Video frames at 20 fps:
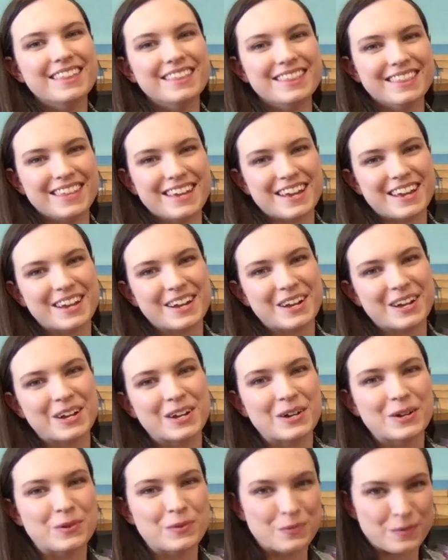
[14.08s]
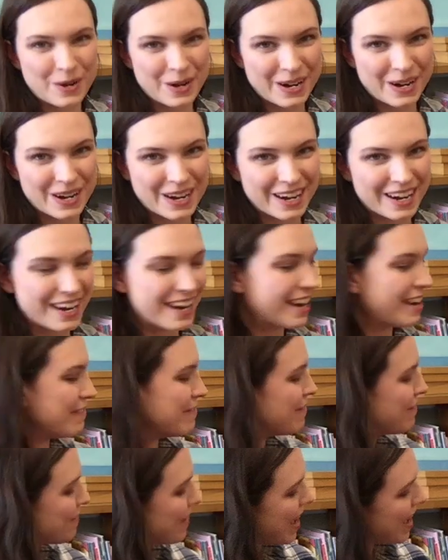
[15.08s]
There were
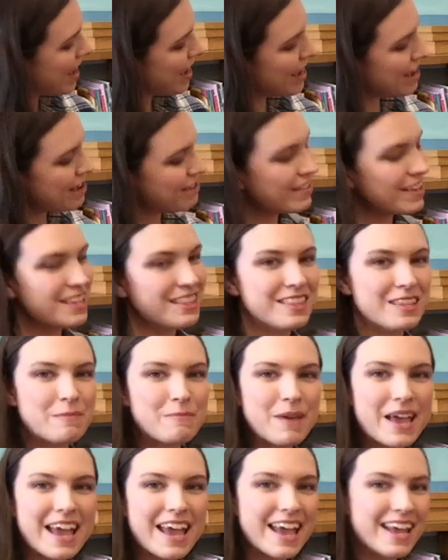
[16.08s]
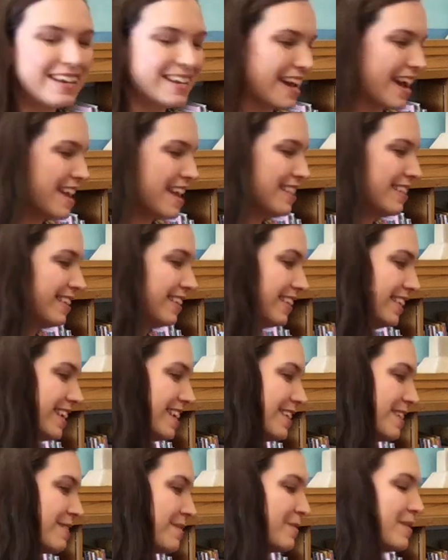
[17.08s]
five in the bed, and the
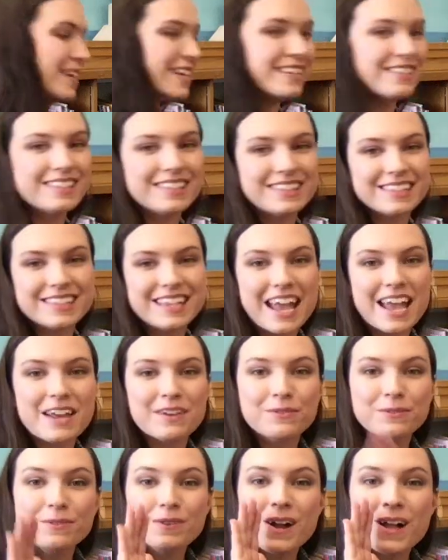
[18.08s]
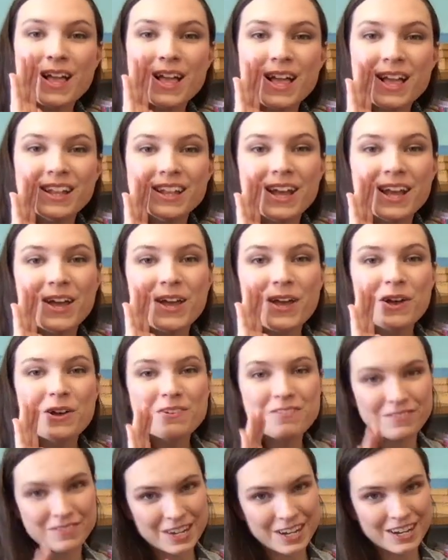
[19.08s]
little one said, Roll
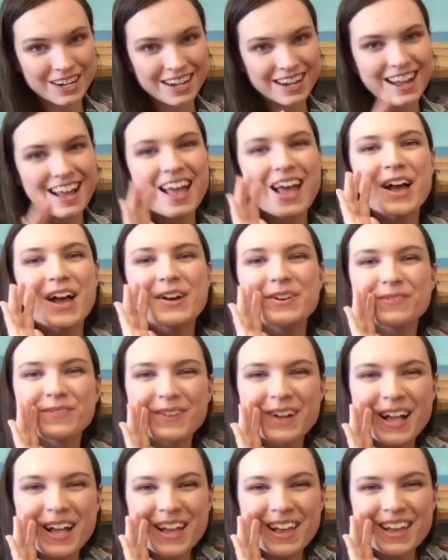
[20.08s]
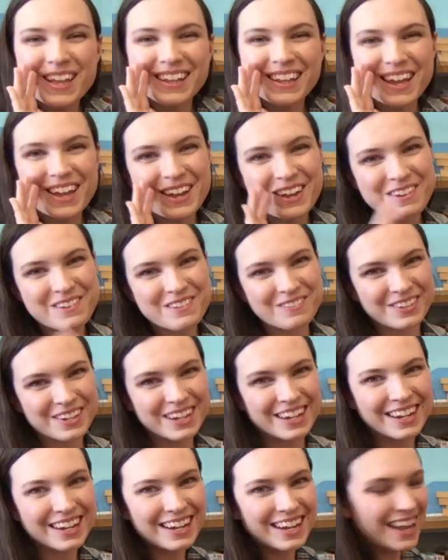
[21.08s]
over, roll
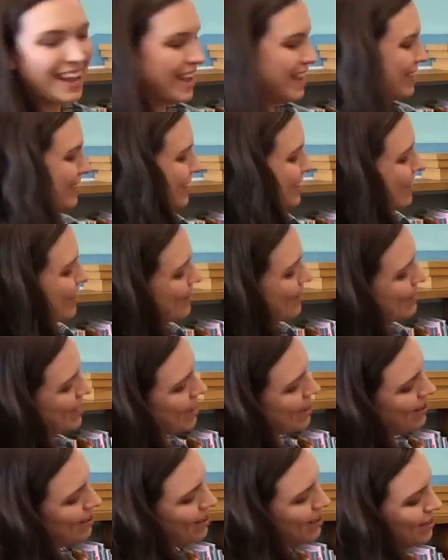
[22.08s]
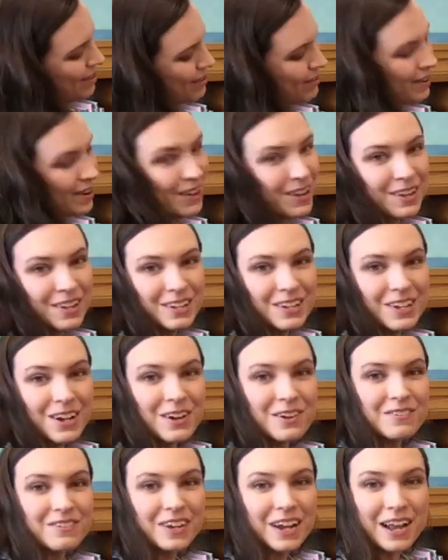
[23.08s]
over. So they all rolled
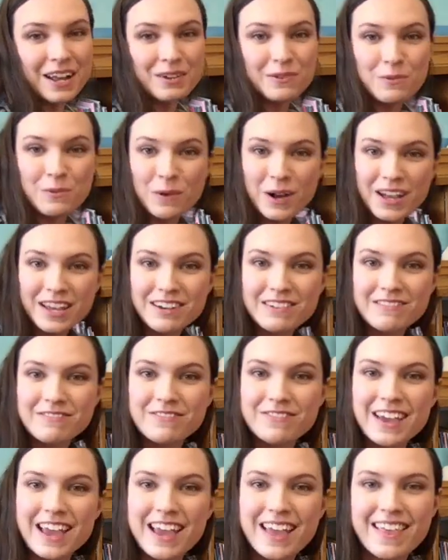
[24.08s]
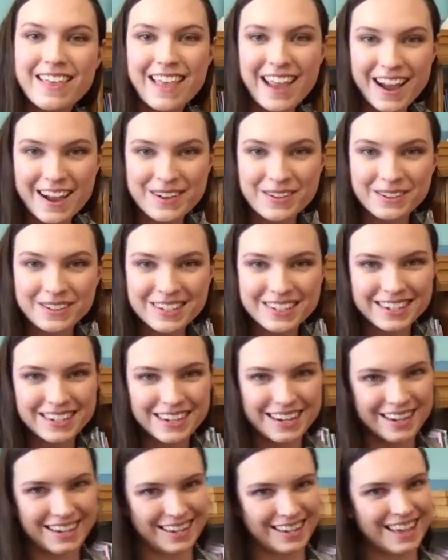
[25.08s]
over, and one fell out.
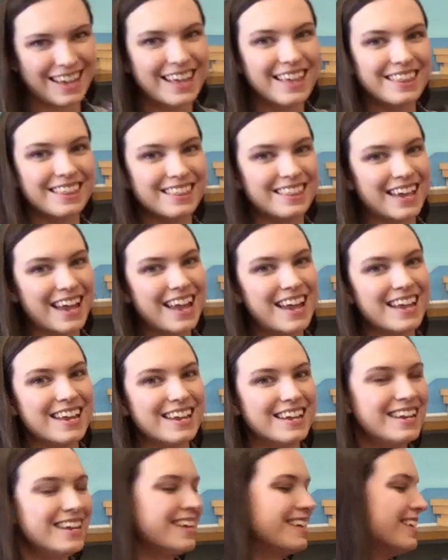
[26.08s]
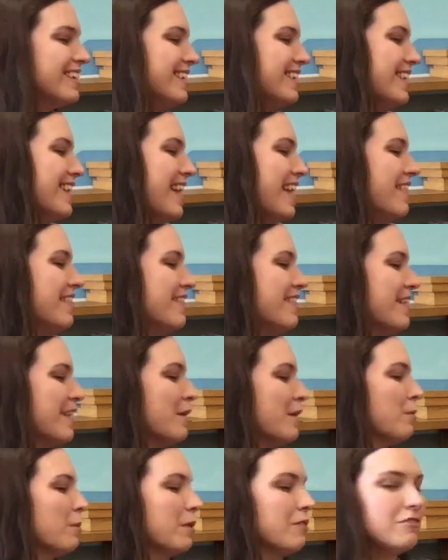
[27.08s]
Then
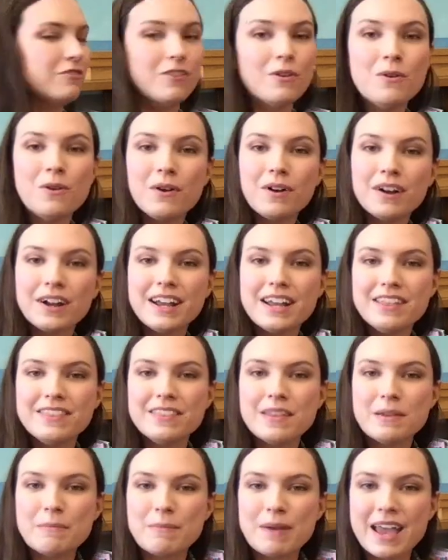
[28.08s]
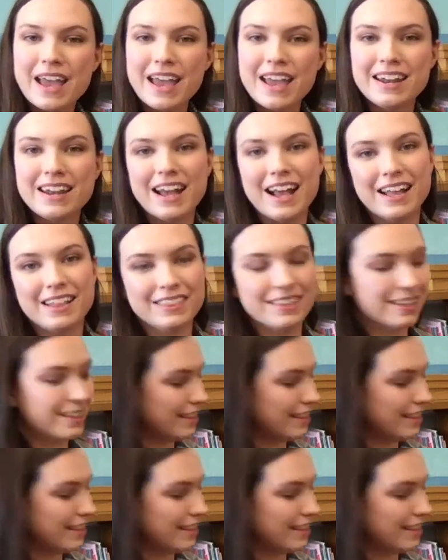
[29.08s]
there were four in the bed, and the